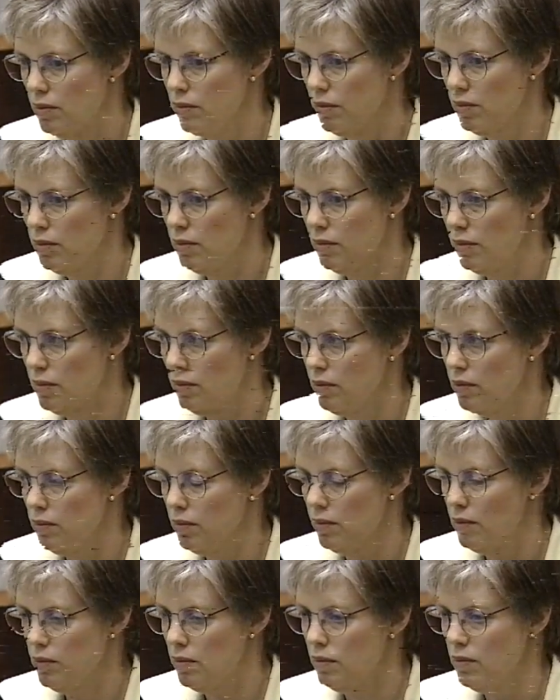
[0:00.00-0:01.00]
Objection
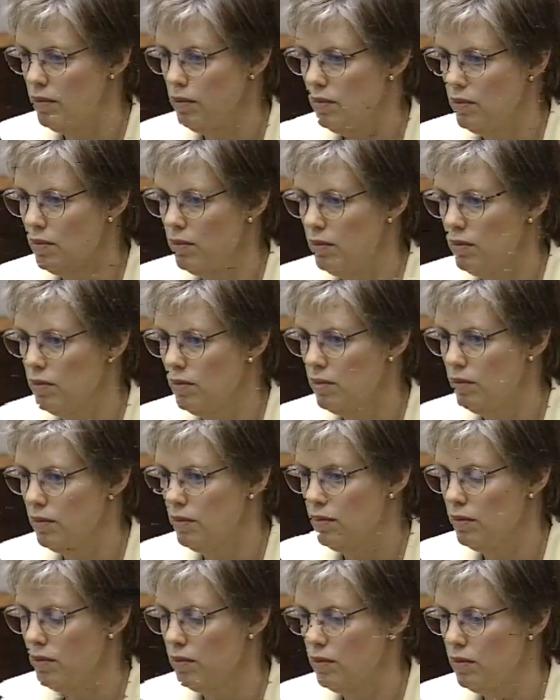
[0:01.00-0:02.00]
assumes facts not in evidence,
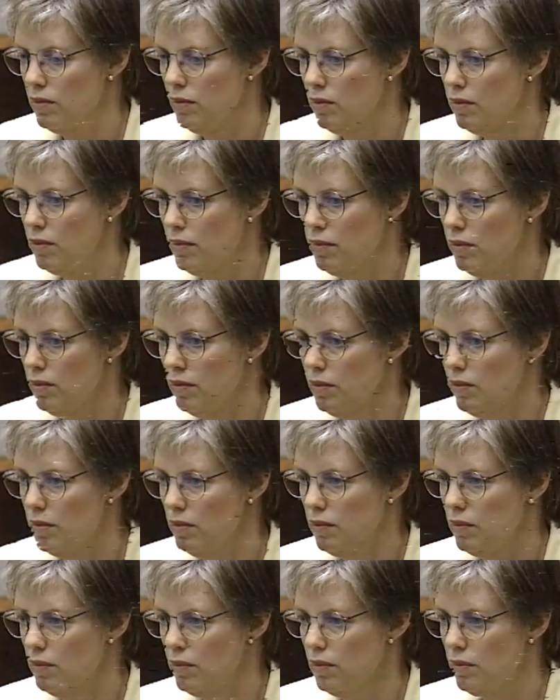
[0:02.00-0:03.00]
also calls for
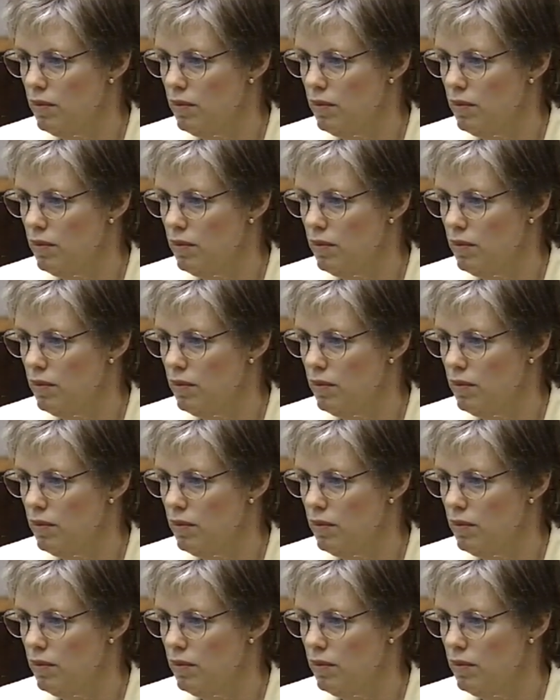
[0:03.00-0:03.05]
speculation.